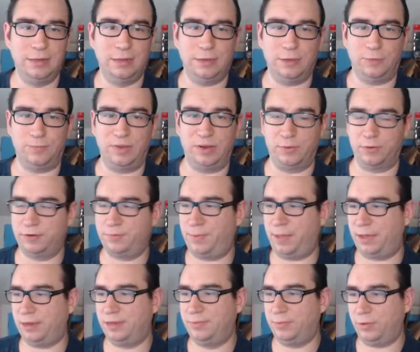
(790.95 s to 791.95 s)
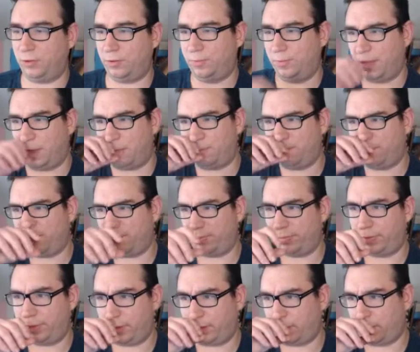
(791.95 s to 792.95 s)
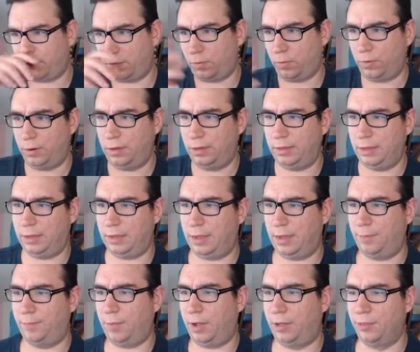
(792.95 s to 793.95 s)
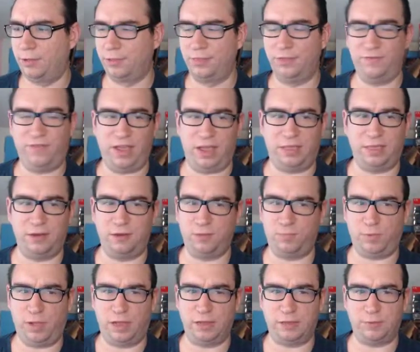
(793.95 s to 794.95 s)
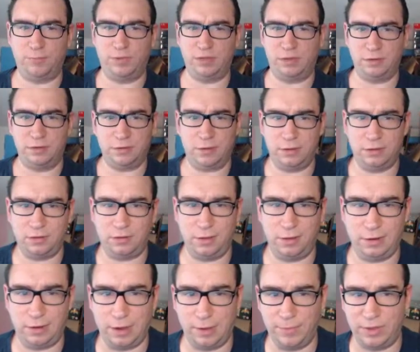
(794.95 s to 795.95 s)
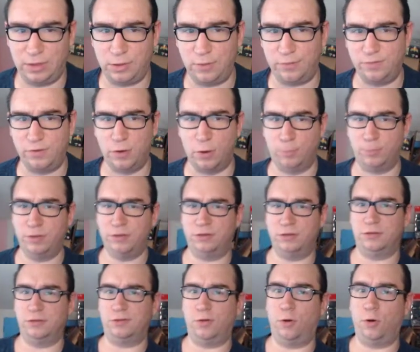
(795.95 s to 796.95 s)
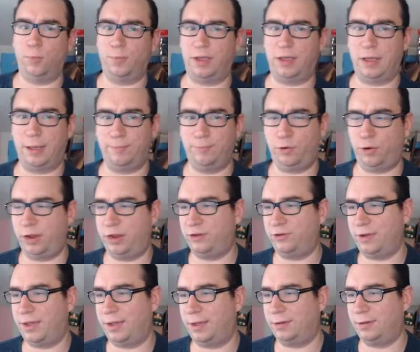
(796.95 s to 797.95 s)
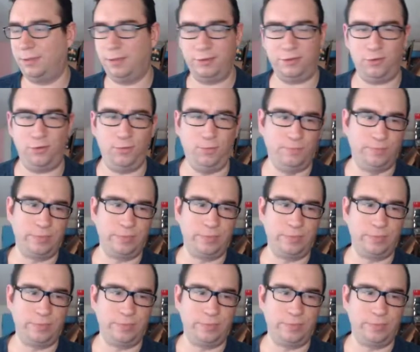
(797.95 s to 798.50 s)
he'll be respectable, but really, other than the fact that his blossoming is incoming, you have no business orbing up Great Dragon, unless you